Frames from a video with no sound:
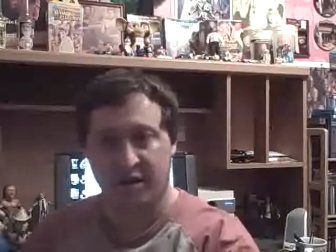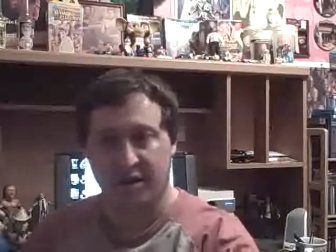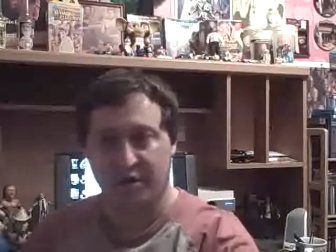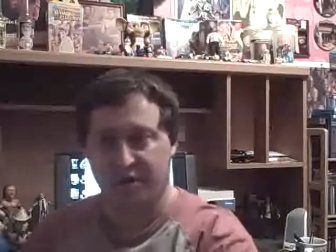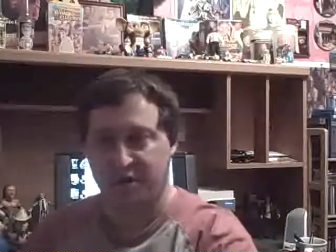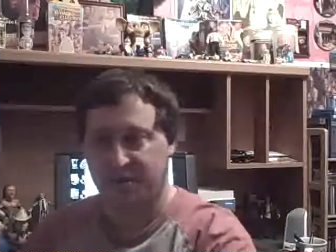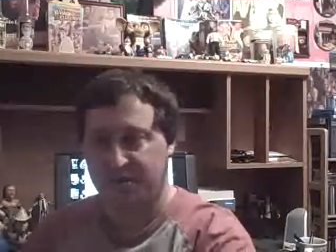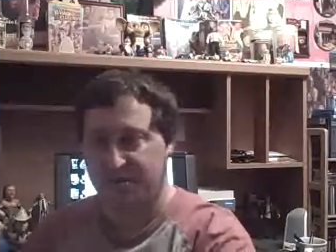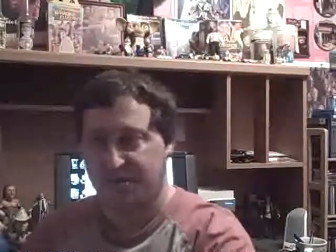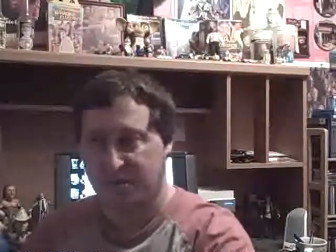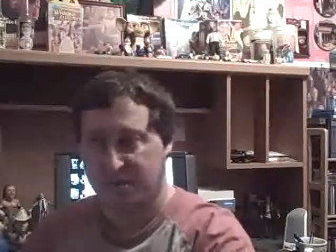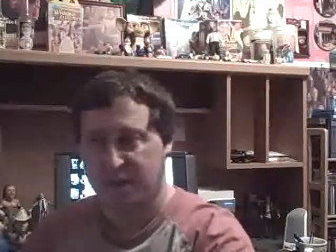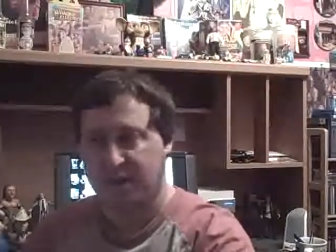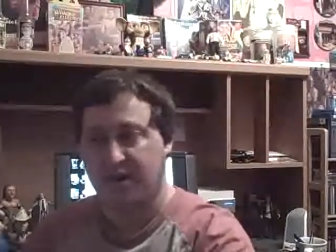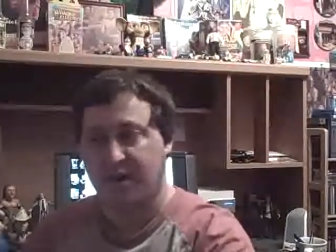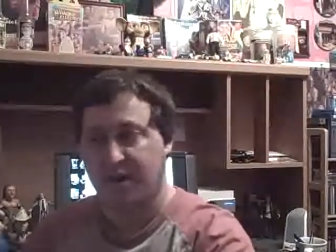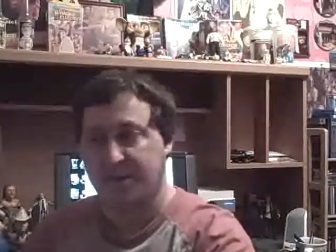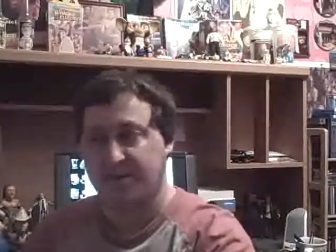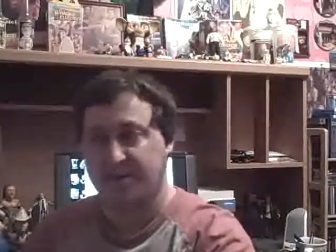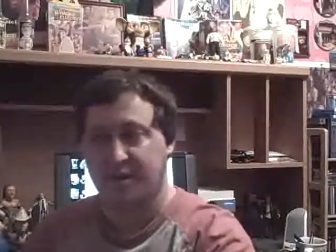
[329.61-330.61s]
which when it
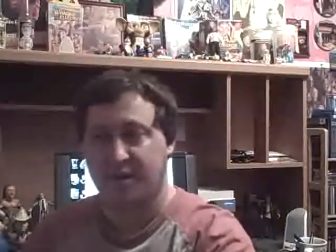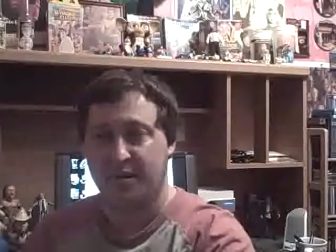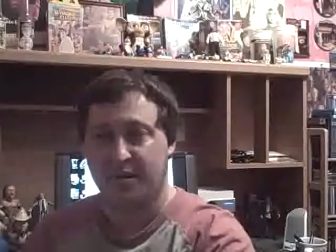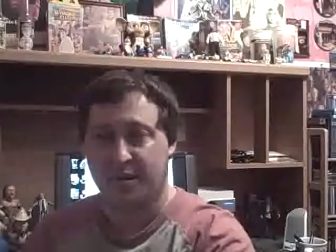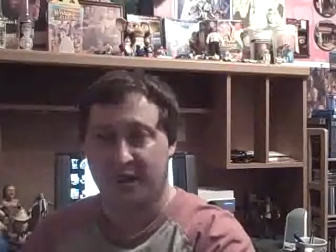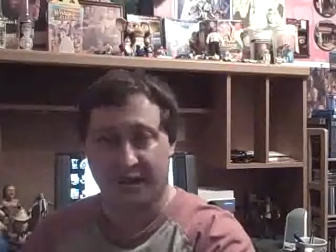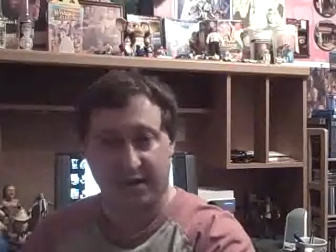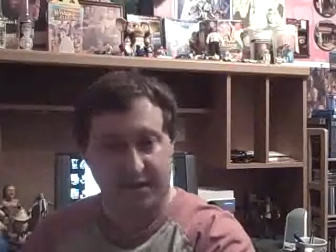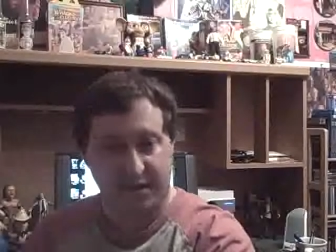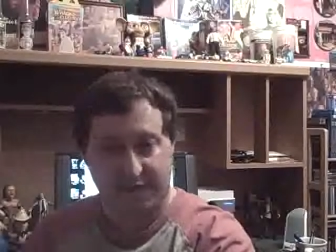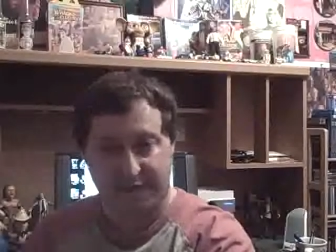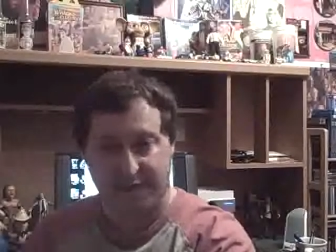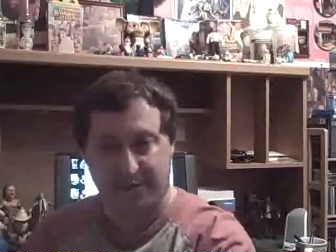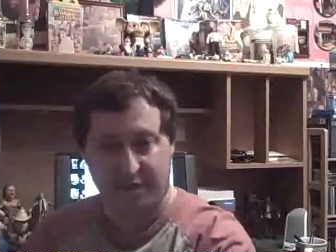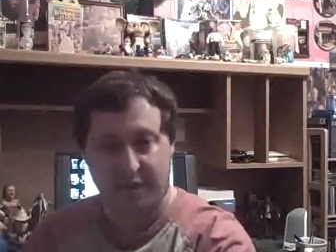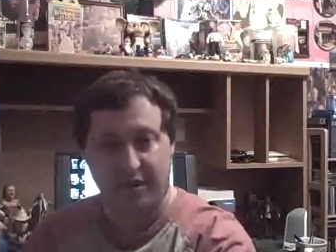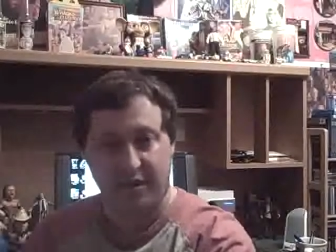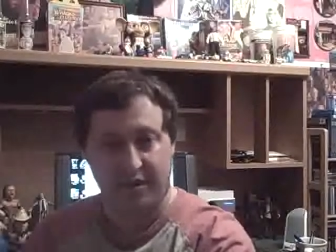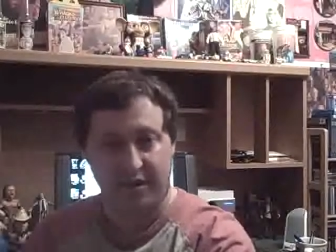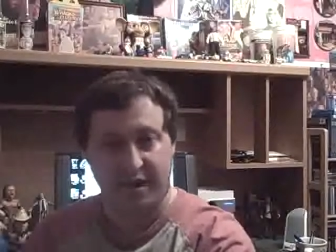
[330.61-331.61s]
comes out, I definitely
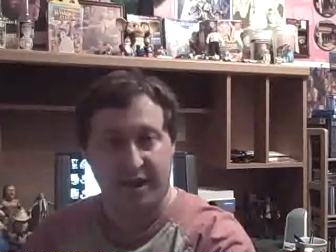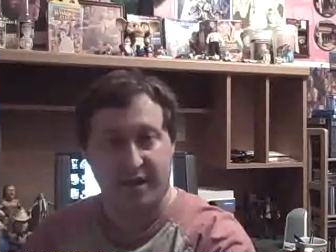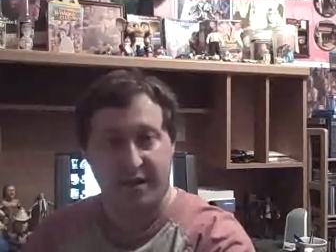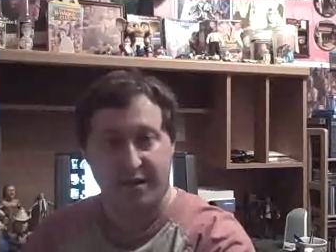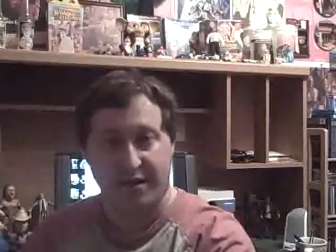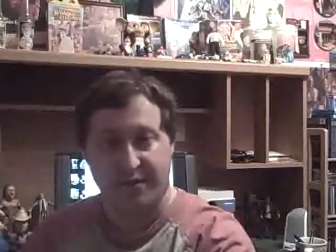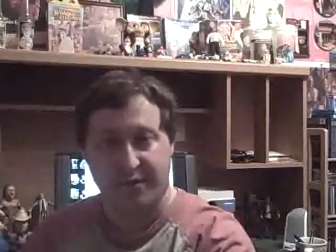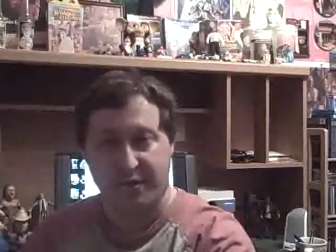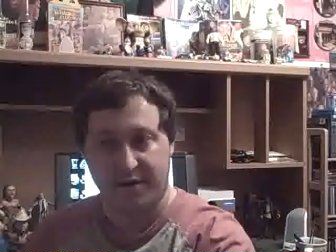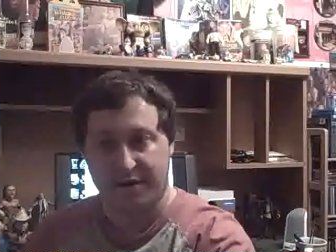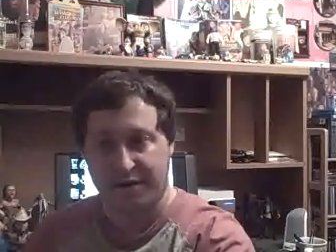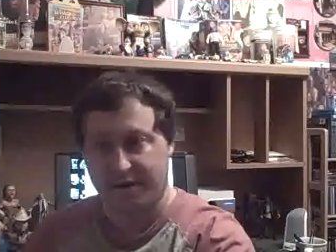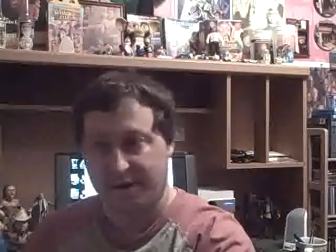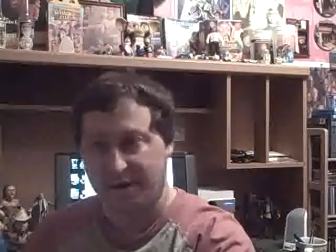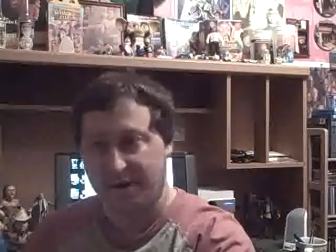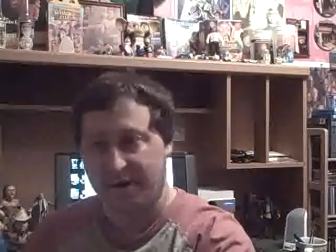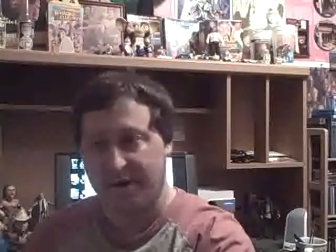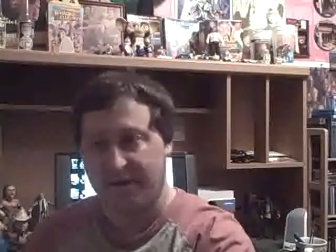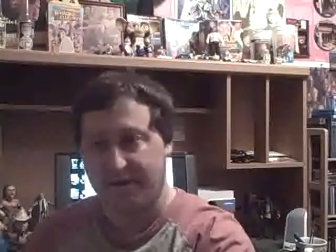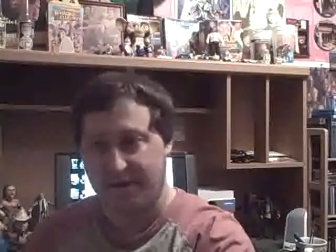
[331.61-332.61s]
want to get it because I
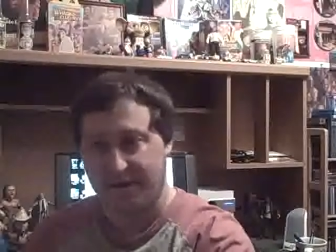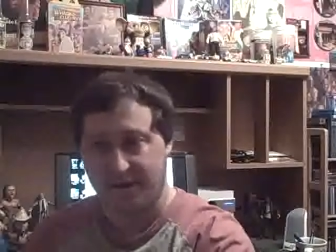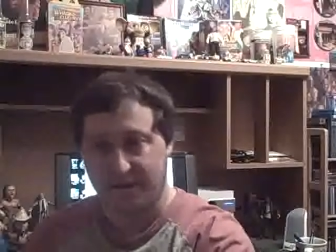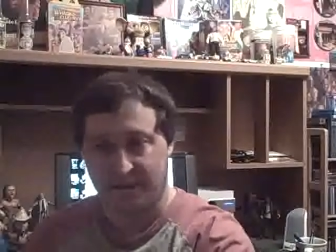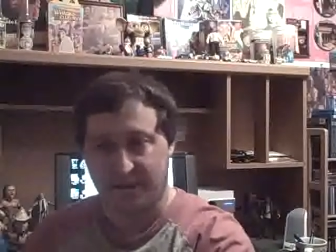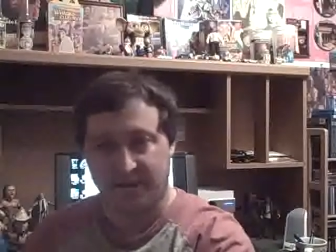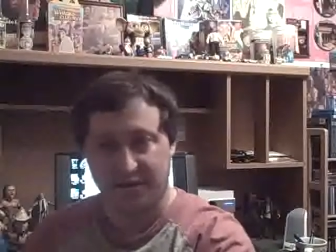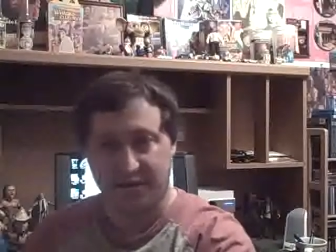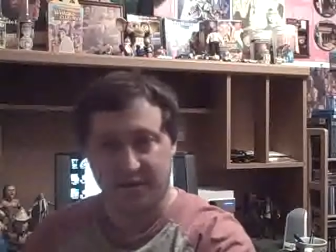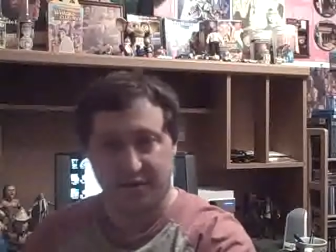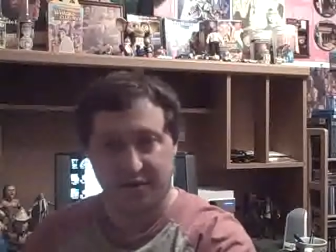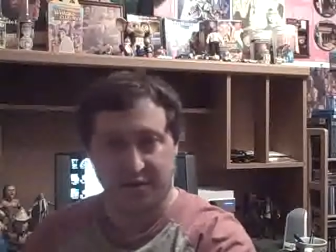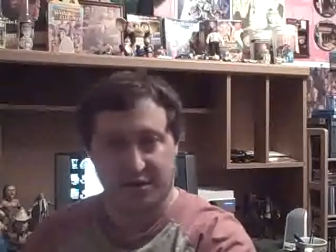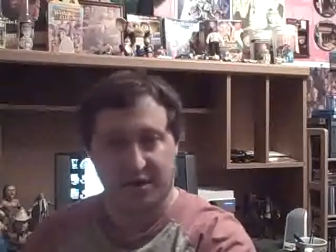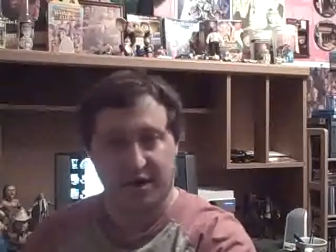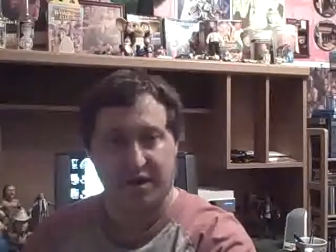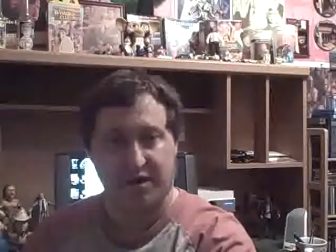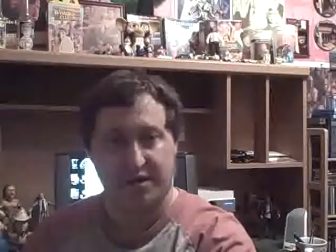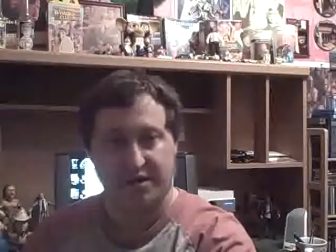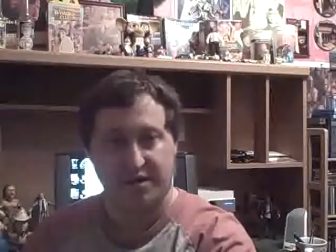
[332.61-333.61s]
think it's a good idea those
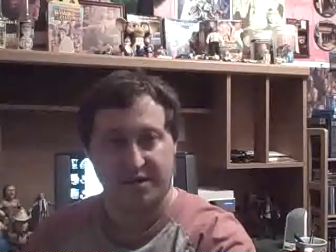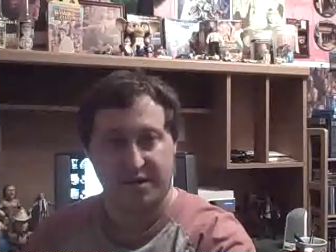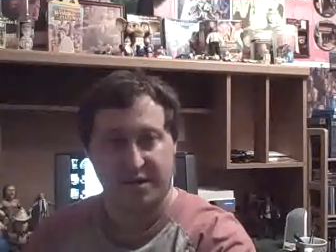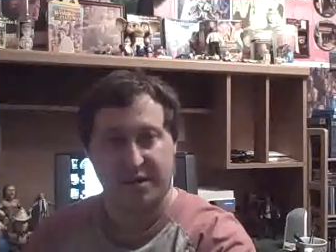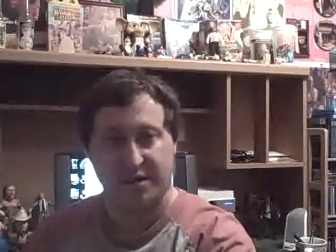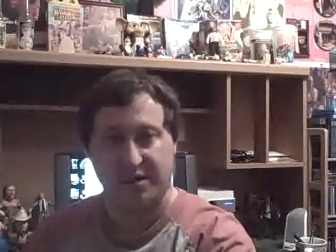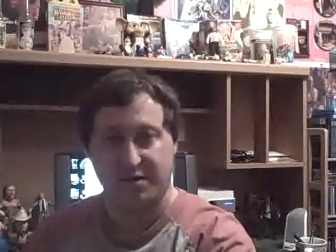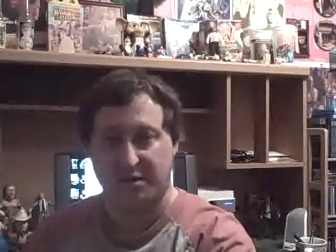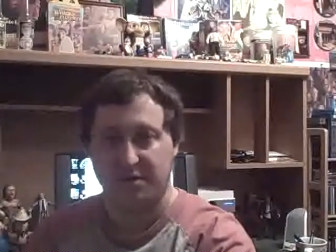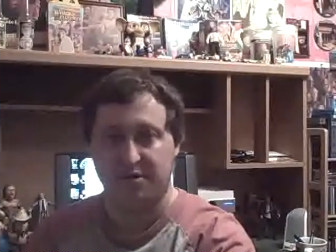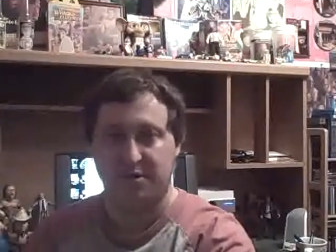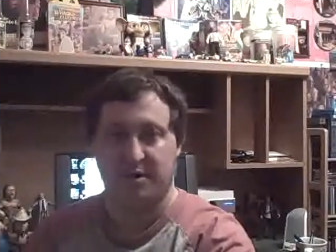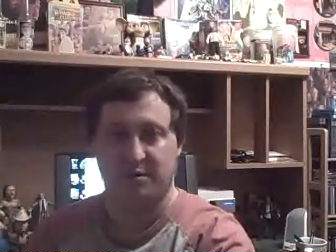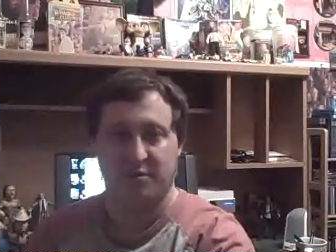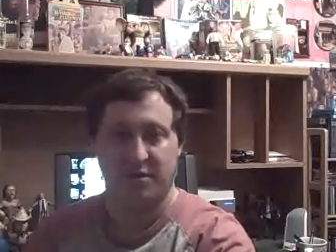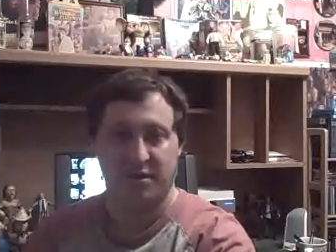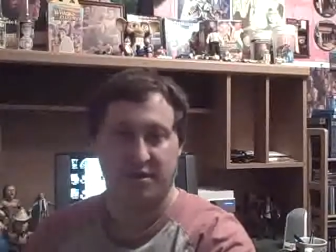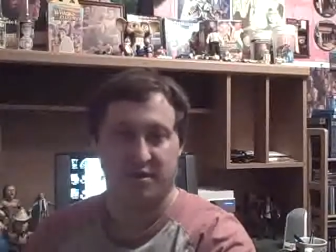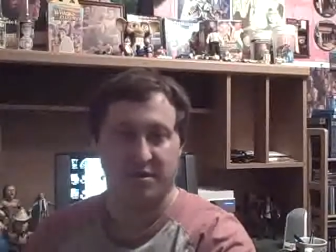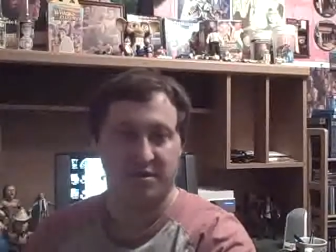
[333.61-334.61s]
guys decided to do something
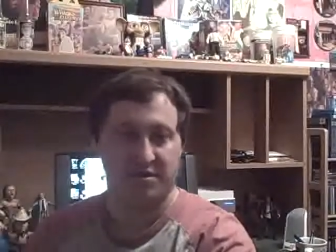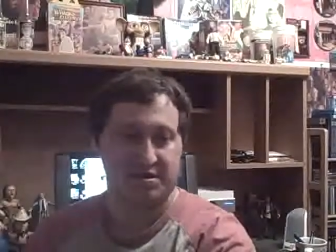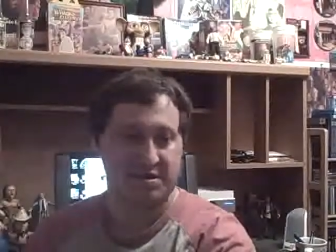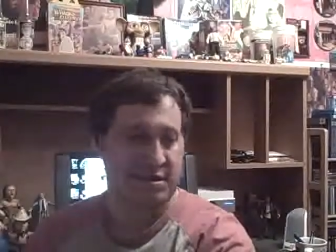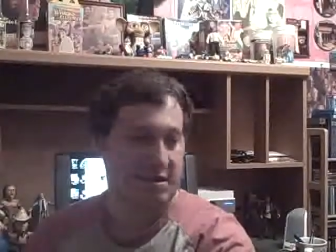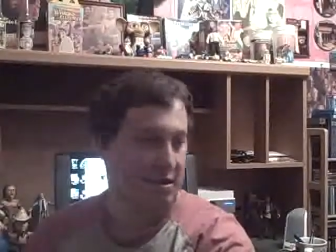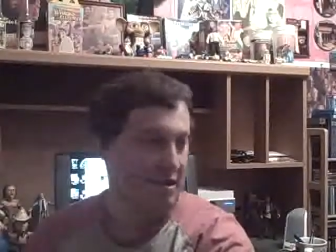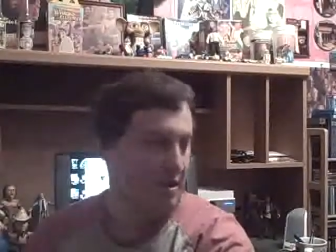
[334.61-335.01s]
like this.